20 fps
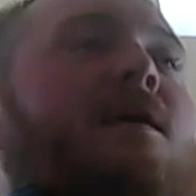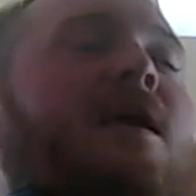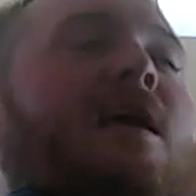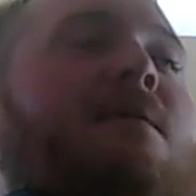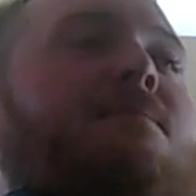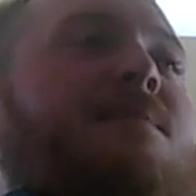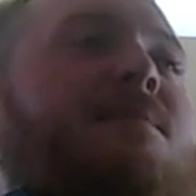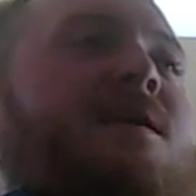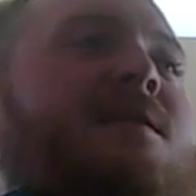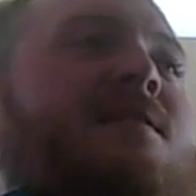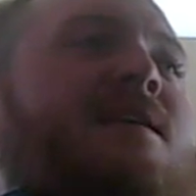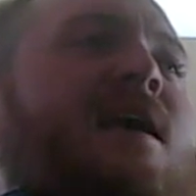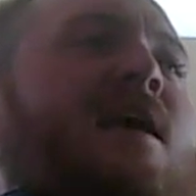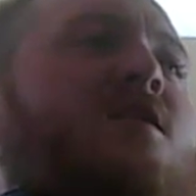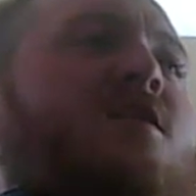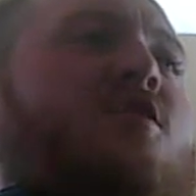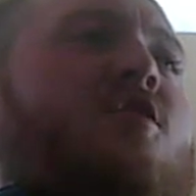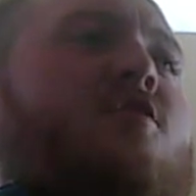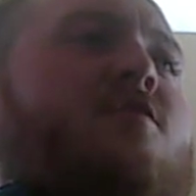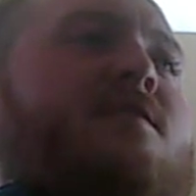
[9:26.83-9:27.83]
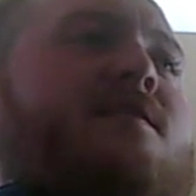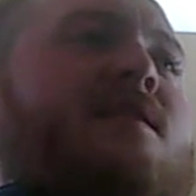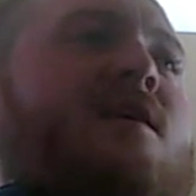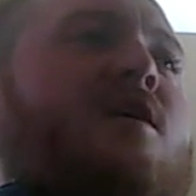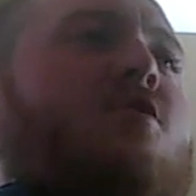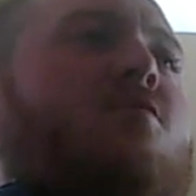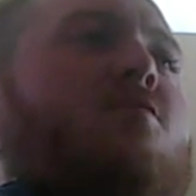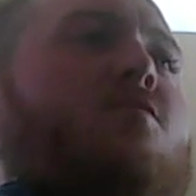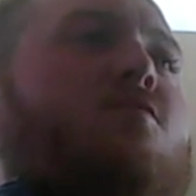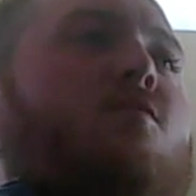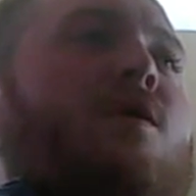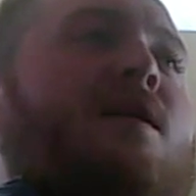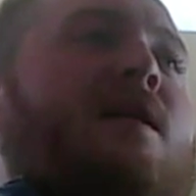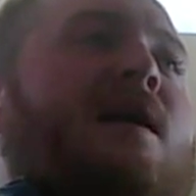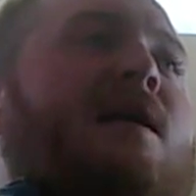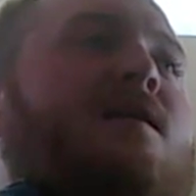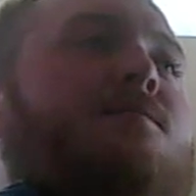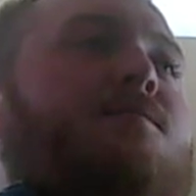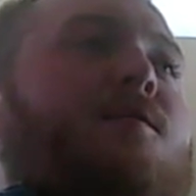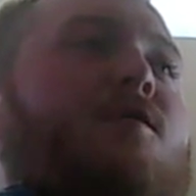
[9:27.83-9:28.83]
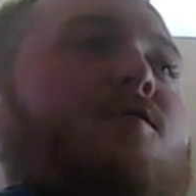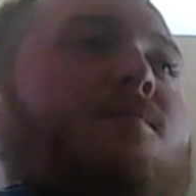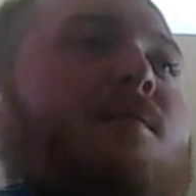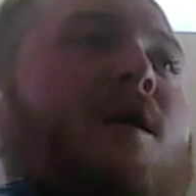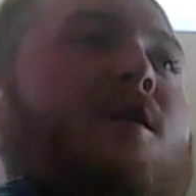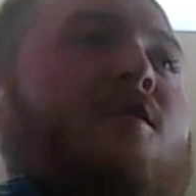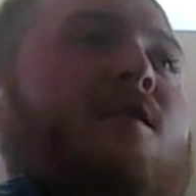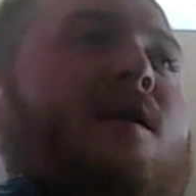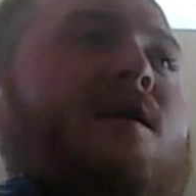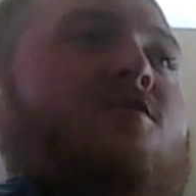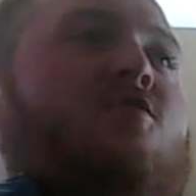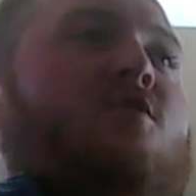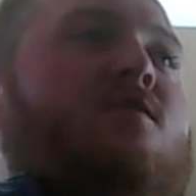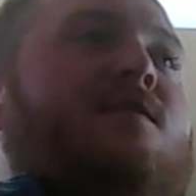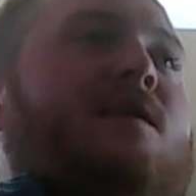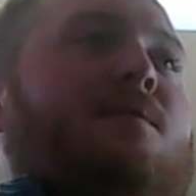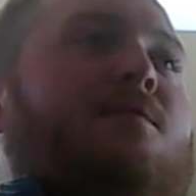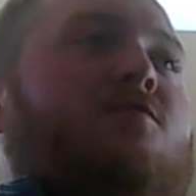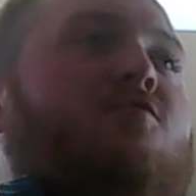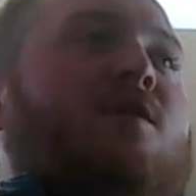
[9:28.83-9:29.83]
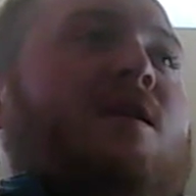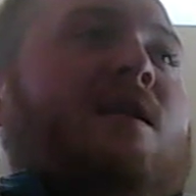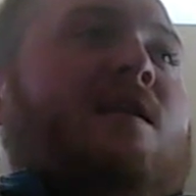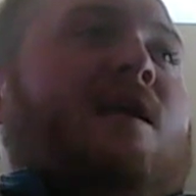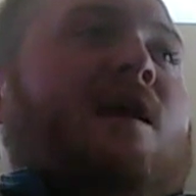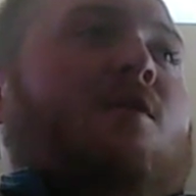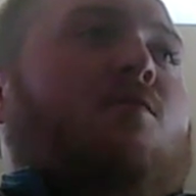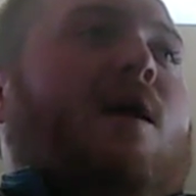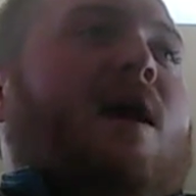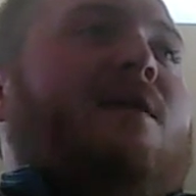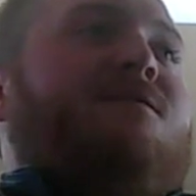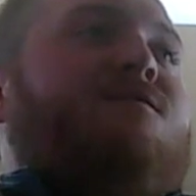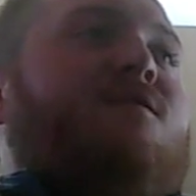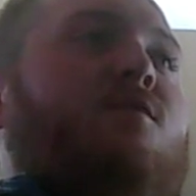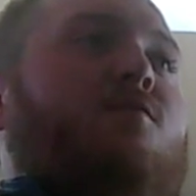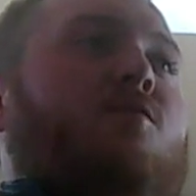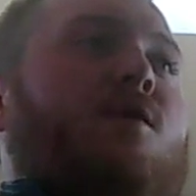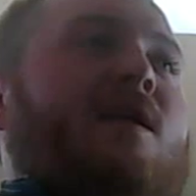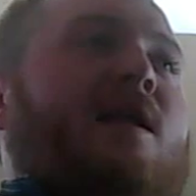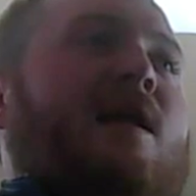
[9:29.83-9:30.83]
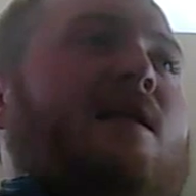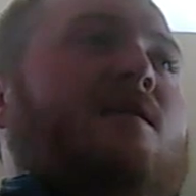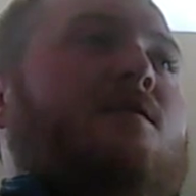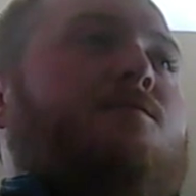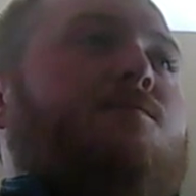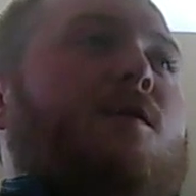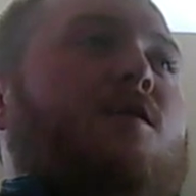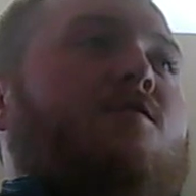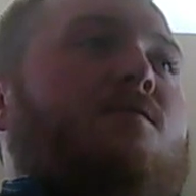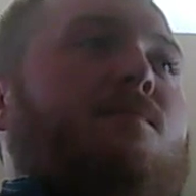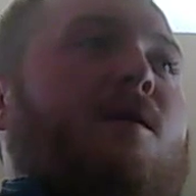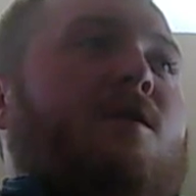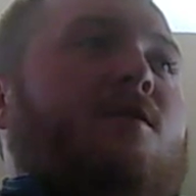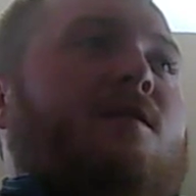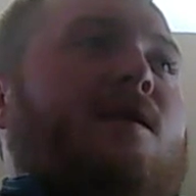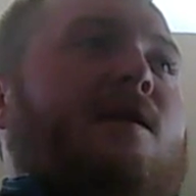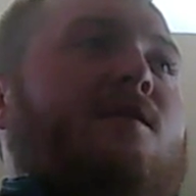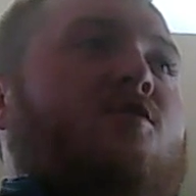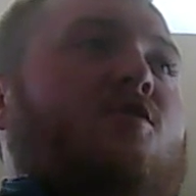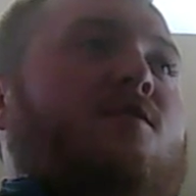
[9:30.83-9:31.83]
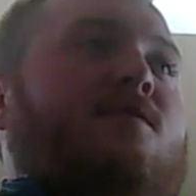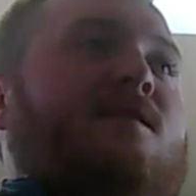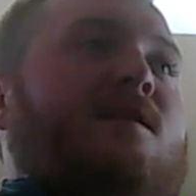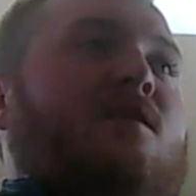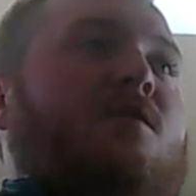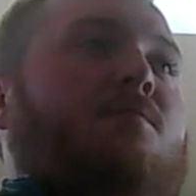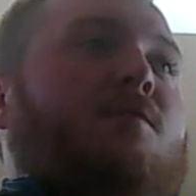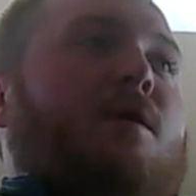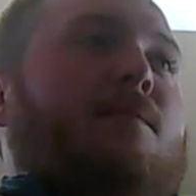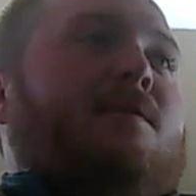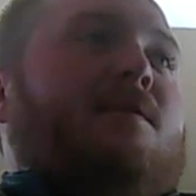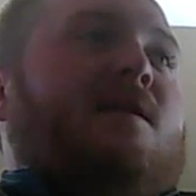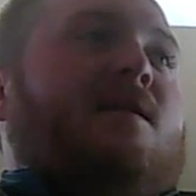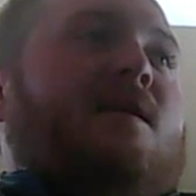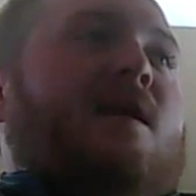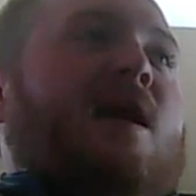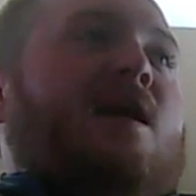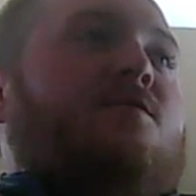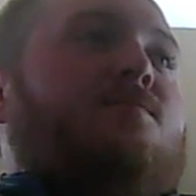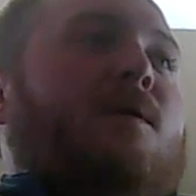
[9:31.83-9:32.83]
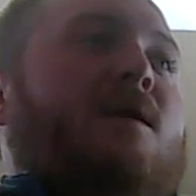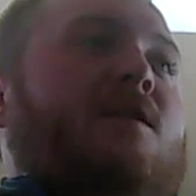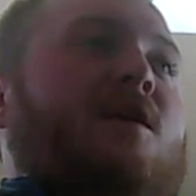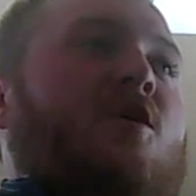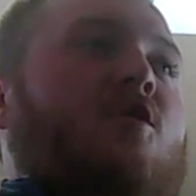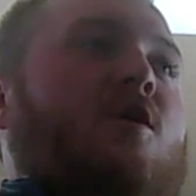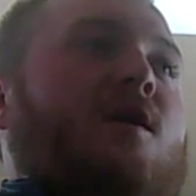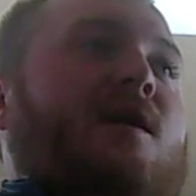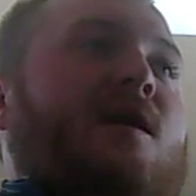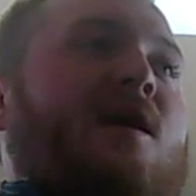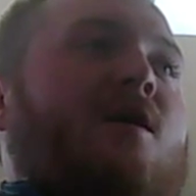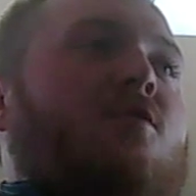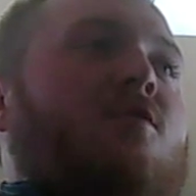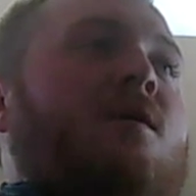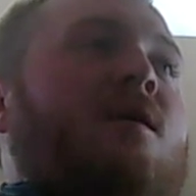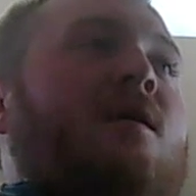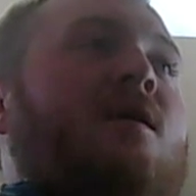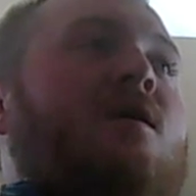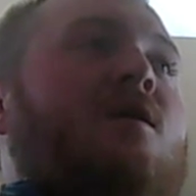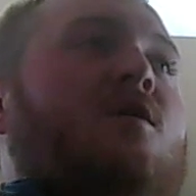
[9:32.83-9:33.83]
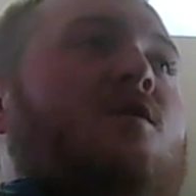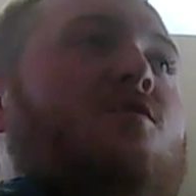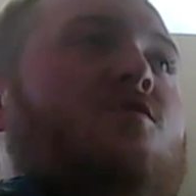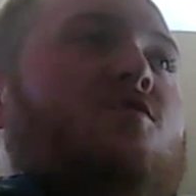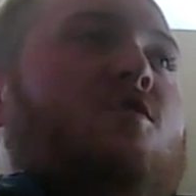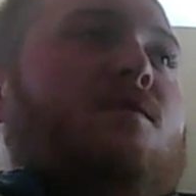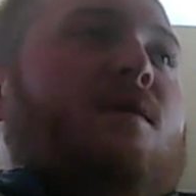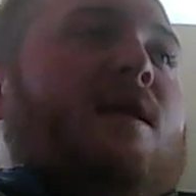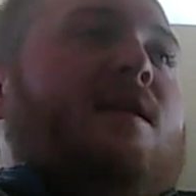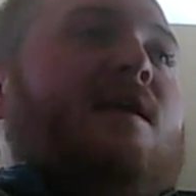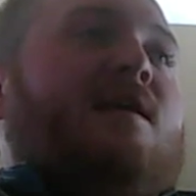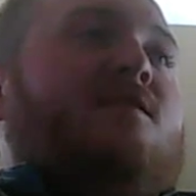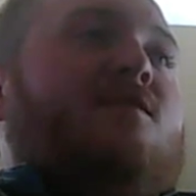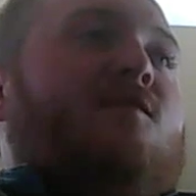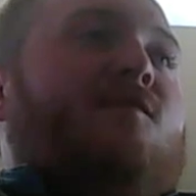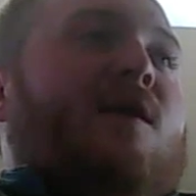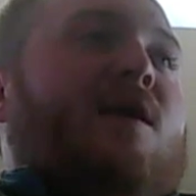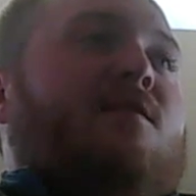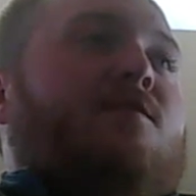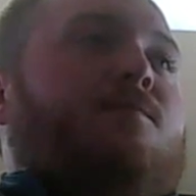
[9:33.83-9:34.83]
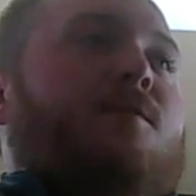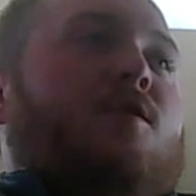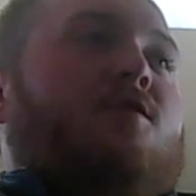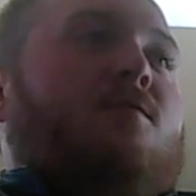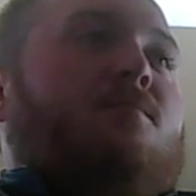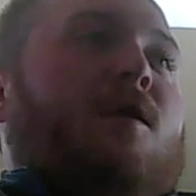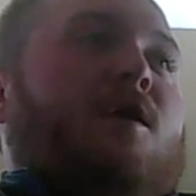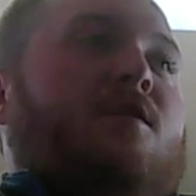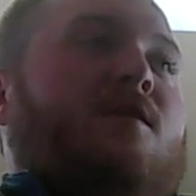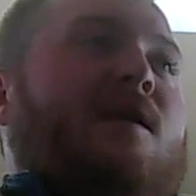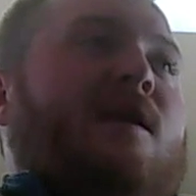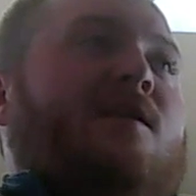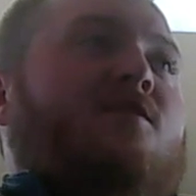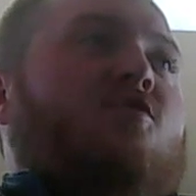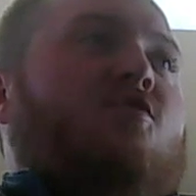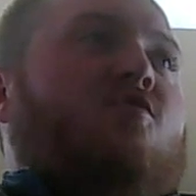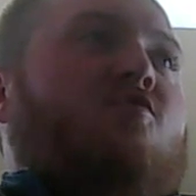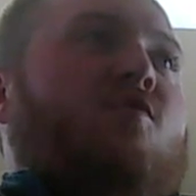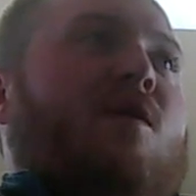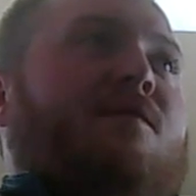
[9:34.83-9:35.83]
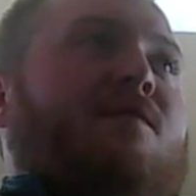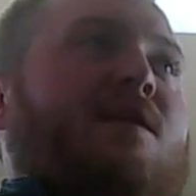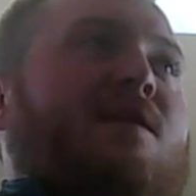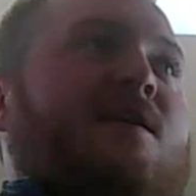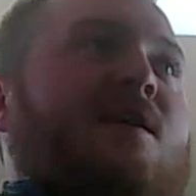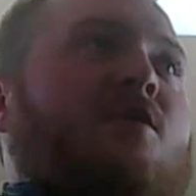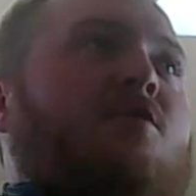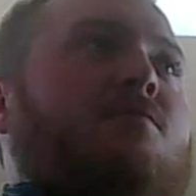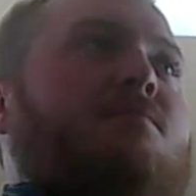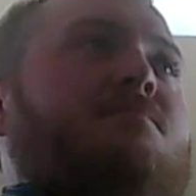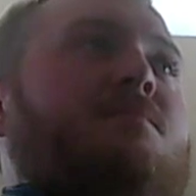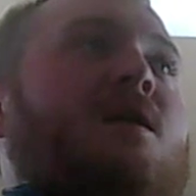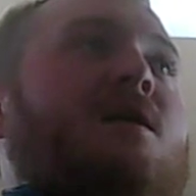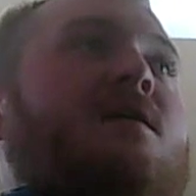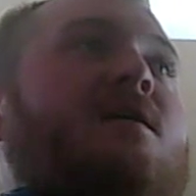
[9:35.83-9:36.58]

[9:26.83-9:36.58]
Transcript: MBTA alerts here. Red Line experienced minor laser disabled train in Nailwhite. Red Line experienced minor laser disabled problems at the Ashmont area here. Silver Line SL5 experienced minor laser traffic here.